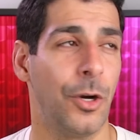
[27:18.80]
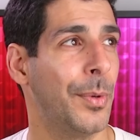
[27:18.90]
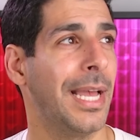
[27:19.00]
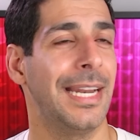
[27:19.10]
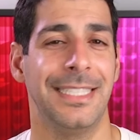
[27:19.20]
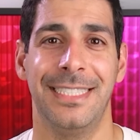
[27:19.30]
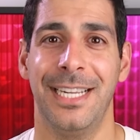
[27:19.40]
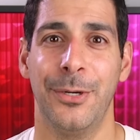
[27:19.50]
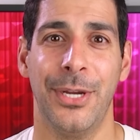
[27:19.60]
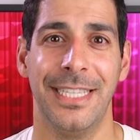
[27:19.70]
Oh my God, I
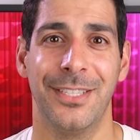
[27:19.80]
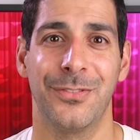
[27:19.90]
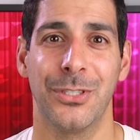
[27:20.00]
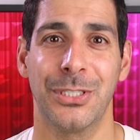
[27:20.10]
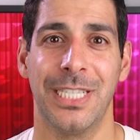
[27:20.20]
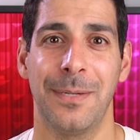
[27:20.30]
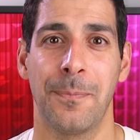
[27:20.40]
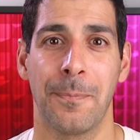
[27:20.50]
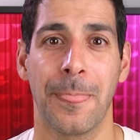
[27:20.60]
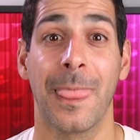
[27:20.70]
said it right the first
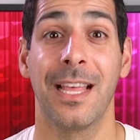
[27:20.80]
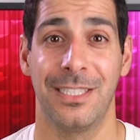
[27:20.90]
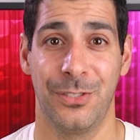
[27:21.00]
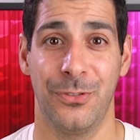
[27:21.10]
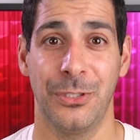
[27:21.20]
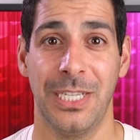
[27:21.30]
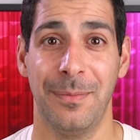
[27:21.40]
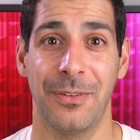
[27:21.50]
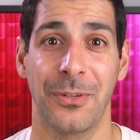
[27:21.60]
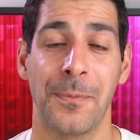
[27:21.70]
time. It's first
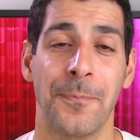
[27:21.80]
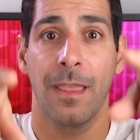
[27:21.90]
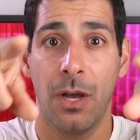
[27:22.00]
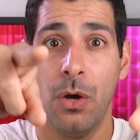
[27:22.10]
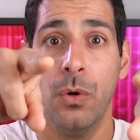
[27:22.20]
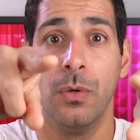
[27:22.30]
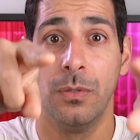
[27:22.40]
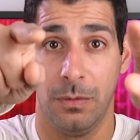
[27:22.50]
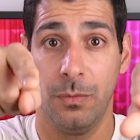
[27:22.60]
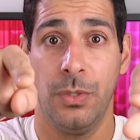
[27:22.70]
time ever. Oh,
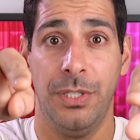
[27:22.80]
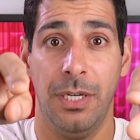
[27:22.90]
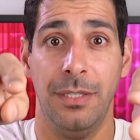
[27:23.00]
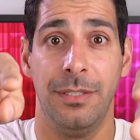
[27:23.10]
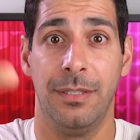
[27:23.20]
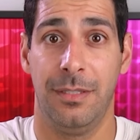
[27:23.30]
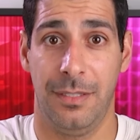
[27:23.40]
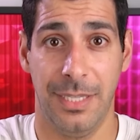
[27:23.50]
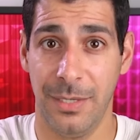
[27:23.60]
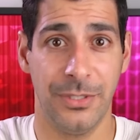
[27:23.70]
we're done.
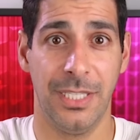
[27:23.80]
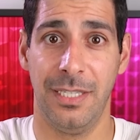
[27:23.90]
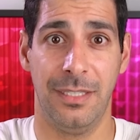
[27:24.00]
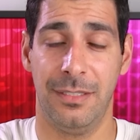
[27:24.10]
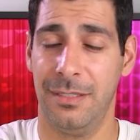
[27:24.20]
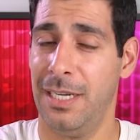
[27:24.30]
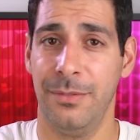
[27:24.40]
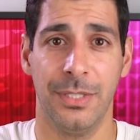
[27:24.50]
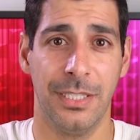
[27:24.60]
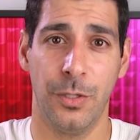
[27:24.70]
That was it. I
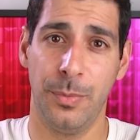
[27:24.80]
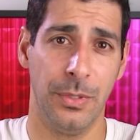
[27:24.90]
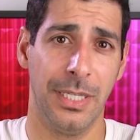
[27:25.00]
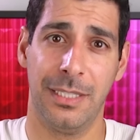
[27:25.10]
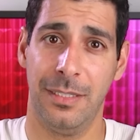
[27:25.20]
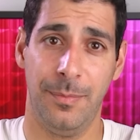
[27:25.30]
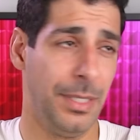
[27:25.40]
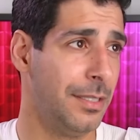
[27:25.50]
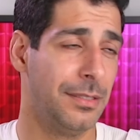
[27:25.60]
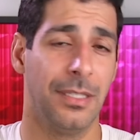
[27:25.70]
really hope you liked it
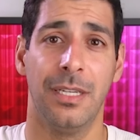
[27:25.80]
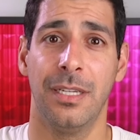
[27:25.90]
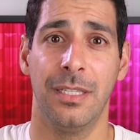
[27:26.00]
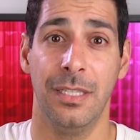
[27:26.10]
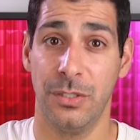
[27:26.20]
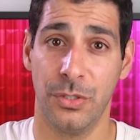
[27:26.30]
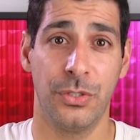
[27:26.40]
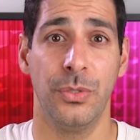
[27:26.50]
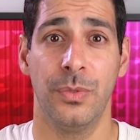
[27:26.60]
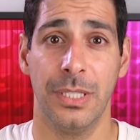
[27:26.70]
because these are
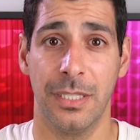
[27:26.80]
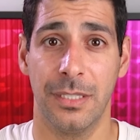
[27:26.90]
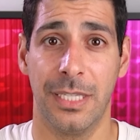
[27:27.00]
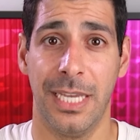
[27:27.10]
two really good